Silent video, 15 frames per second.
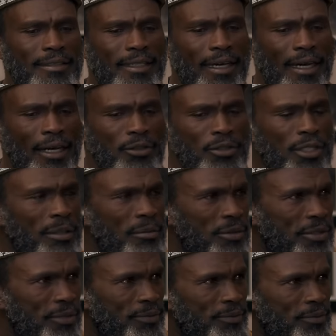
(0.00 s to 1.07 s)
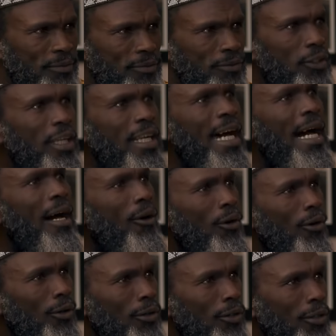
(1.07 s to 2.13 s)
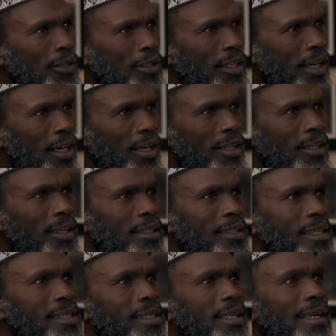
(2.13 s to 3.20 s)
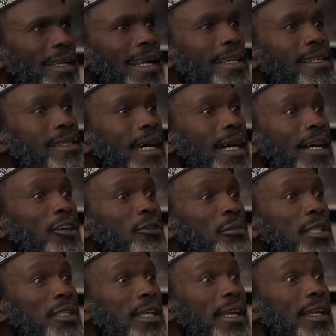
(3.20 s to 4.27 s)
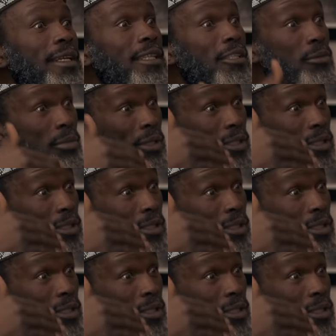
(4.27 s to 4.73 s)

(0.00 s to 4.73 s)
the outcomes for now. Okay. Let's just raise the argument a little